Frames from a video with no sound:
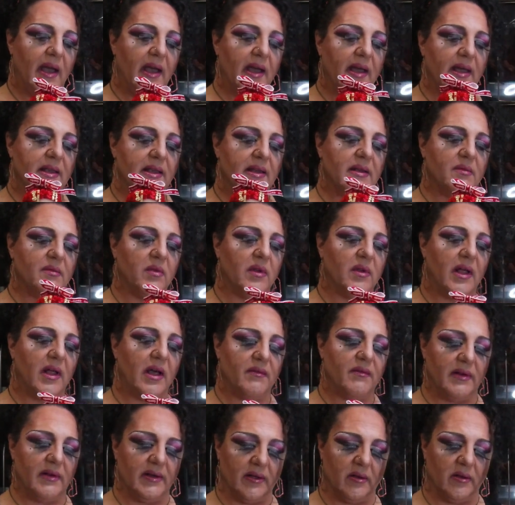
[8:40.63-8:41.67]
and we'll
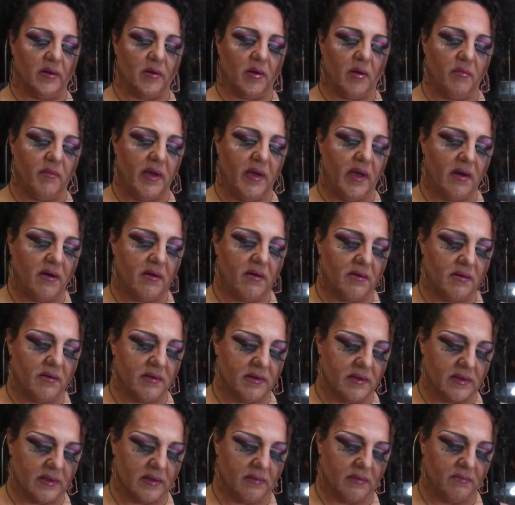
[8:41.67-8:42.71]
have a little
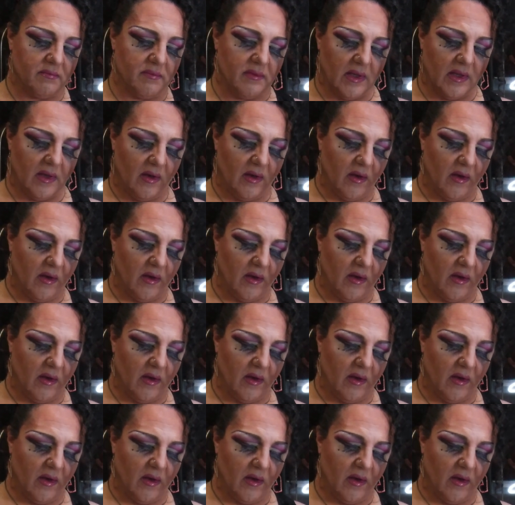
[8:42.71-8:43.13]
comparison